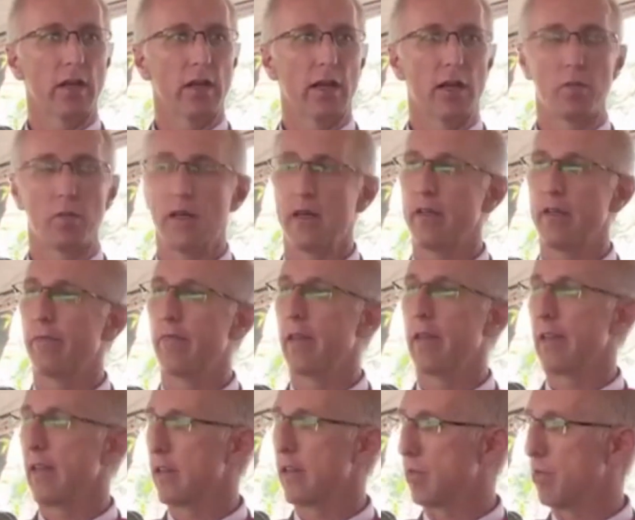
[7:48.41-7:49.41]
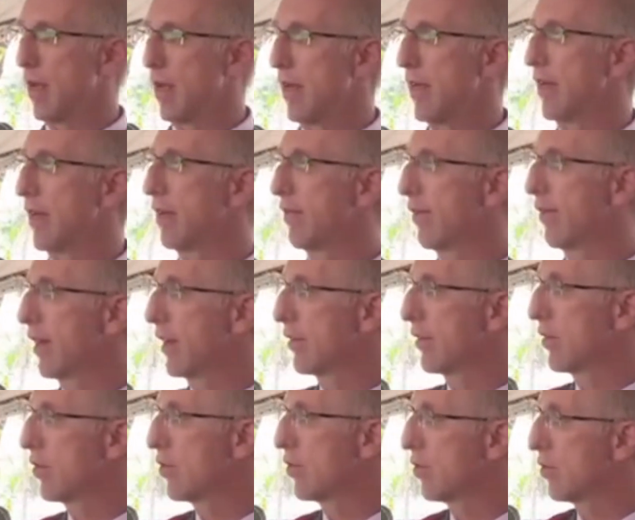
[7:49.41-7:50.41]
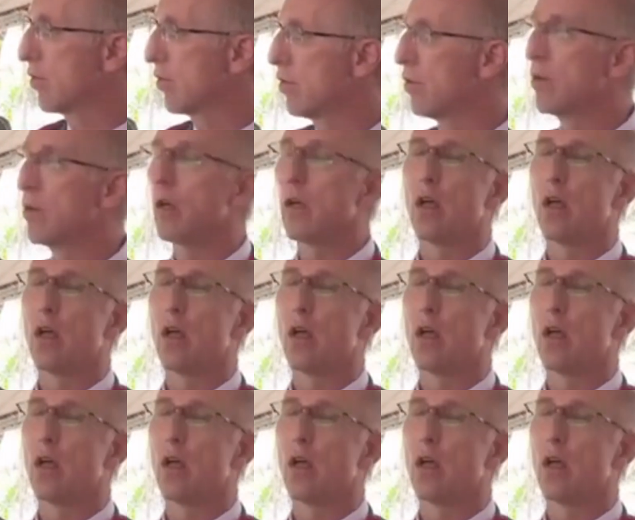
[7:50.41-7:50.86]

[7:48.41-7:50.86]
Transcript: And believe me, there's many. If you listen to